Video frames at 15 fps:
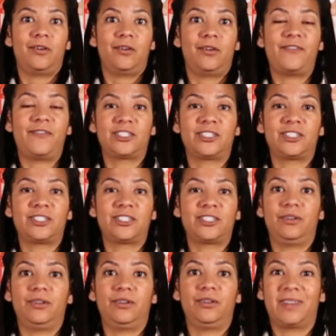
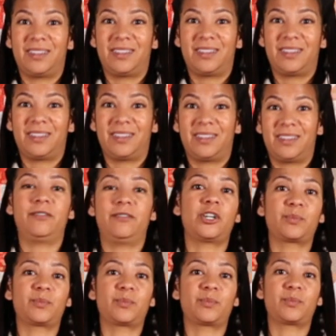festival in
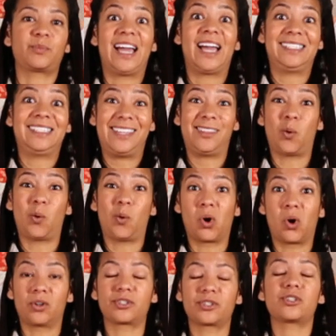terms of size in the
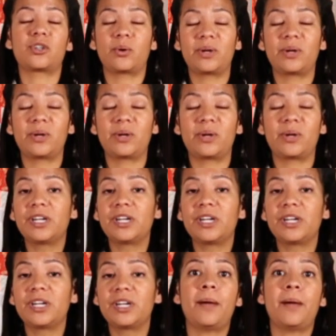world. So it's a
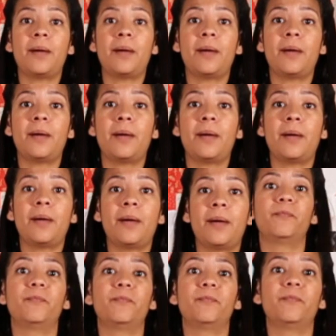really big show.
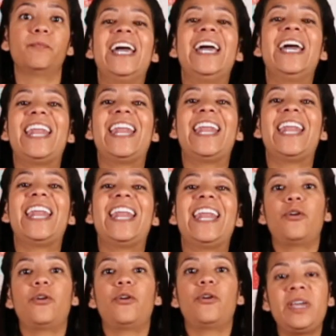Now,
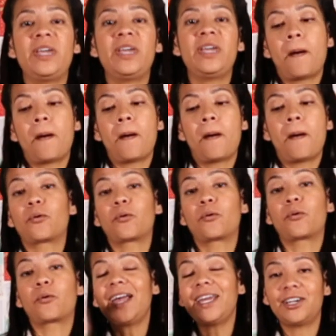the week
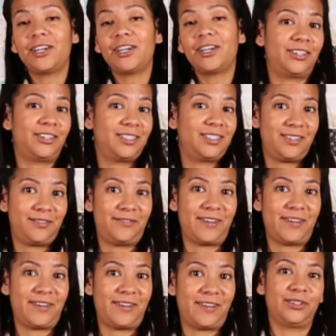prior to
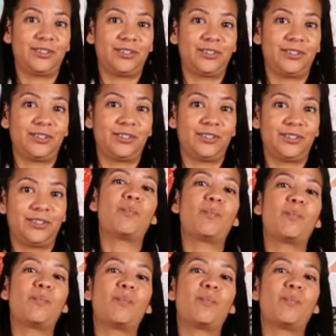festival is
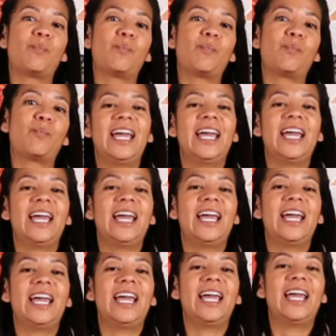market.
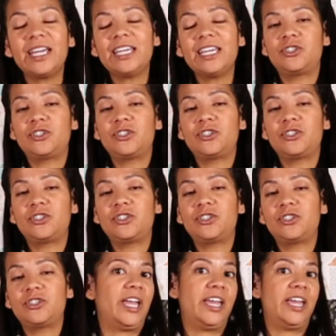And market is just
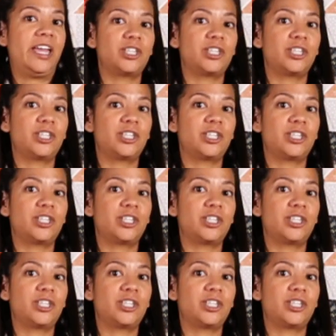for industry